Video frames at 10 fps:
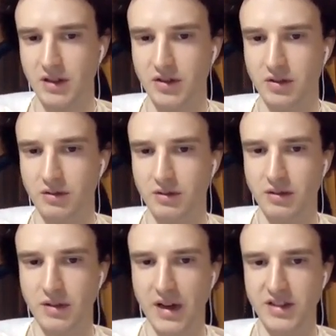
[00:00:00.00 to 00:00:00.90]

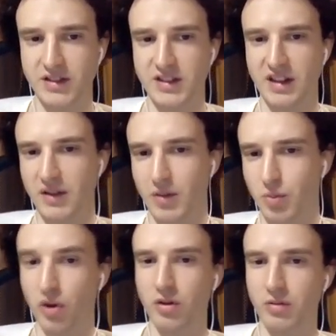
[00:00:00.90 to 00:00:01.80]
So agents can have a
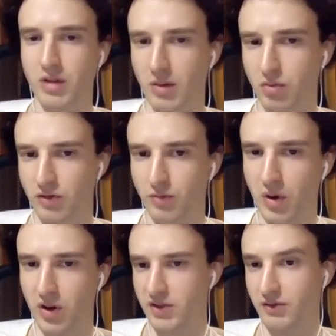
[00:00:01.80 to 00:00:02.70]
polynomial number of
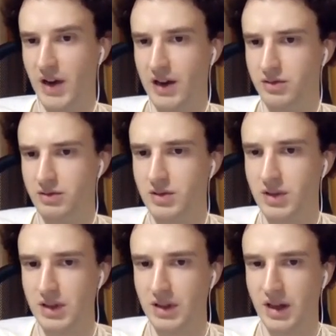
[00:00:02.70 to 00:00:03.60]
blocks of value,
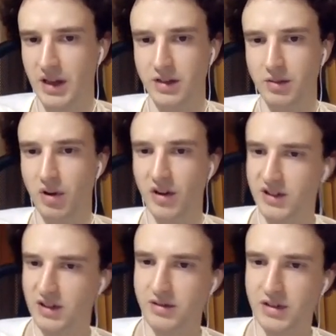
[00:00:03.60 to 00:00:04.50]
and the blocks
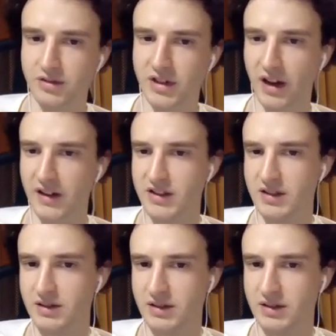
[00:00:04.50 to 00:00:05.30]
can have different heights.